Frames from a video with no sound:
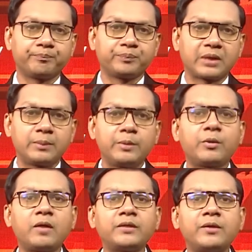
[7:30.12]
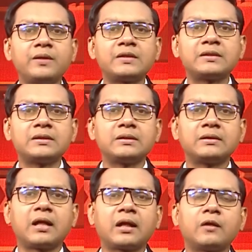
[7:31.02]
People of the areas in
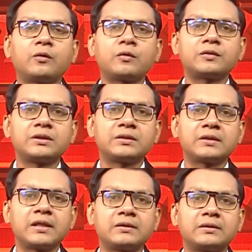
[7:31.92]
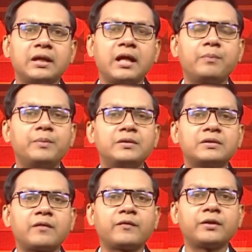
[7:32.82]
Dhaka North City said they have been
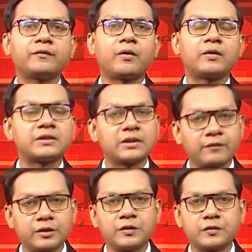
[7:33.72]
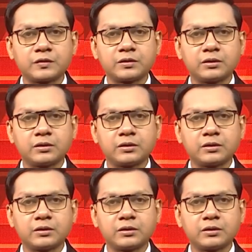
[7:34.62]
suffering for several years.